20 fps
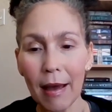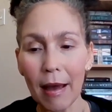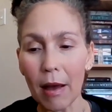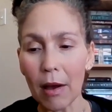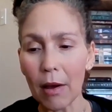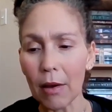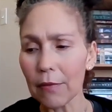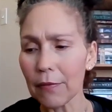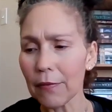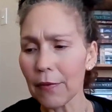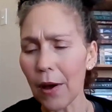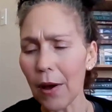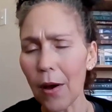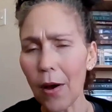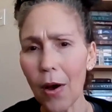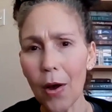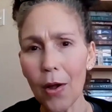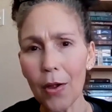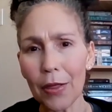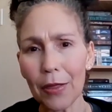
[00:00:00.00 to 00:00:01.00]
of
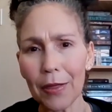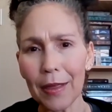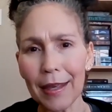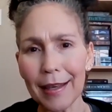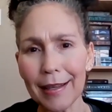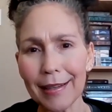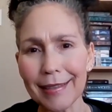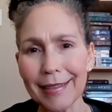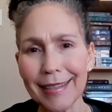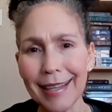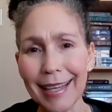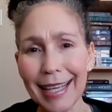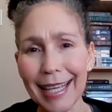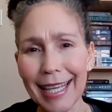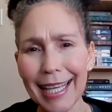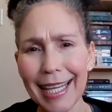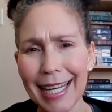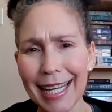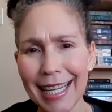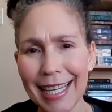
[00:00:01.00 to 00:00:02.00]
all things
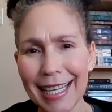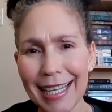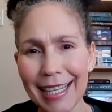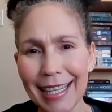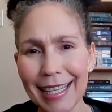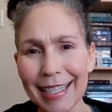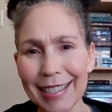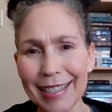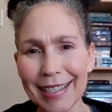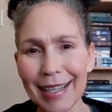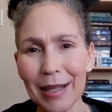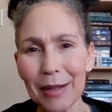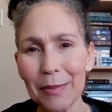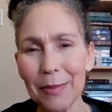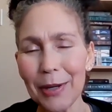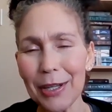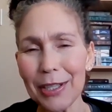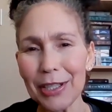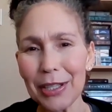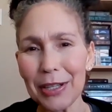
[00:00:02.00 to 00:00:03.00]
hidden it's
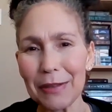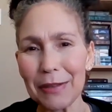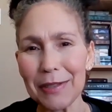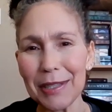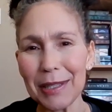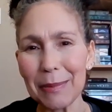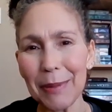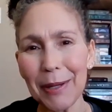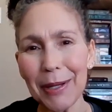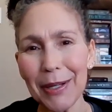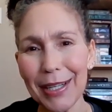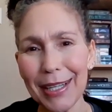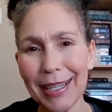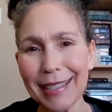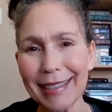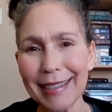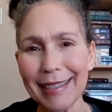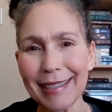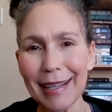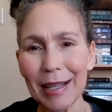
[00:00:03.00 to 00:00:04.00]
celebration of spirit
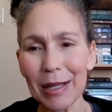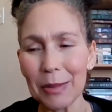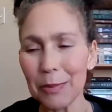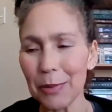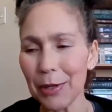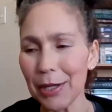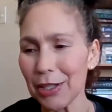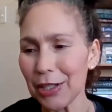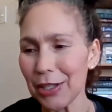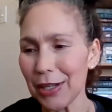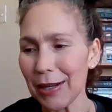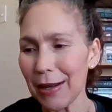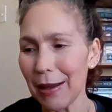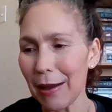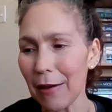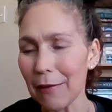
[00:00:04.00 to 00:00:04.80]
it's a celebration